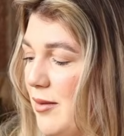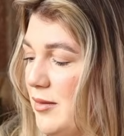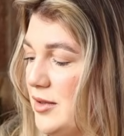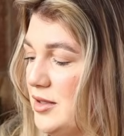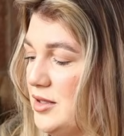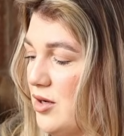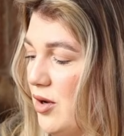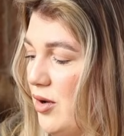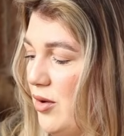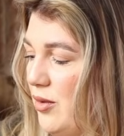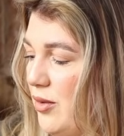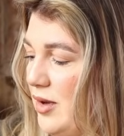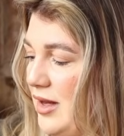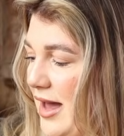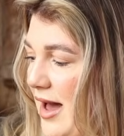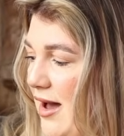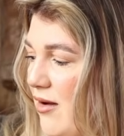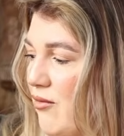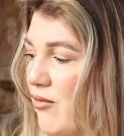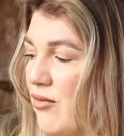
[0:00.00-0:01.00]
So
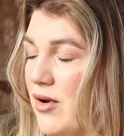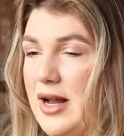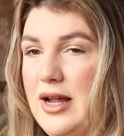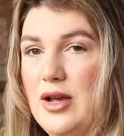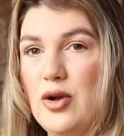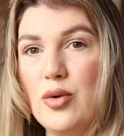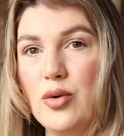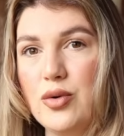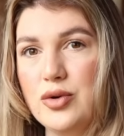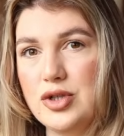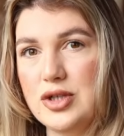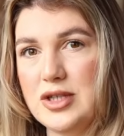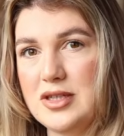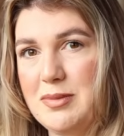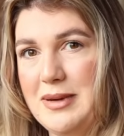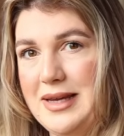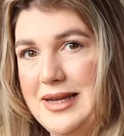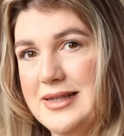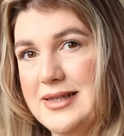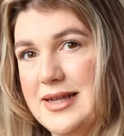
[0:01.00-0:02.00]
yeah, really gorgeous
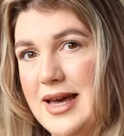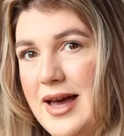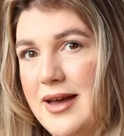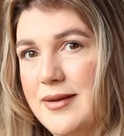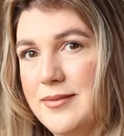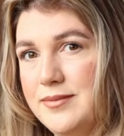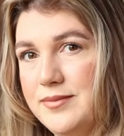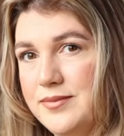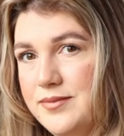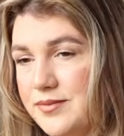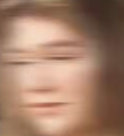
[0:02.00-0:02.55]
piece there.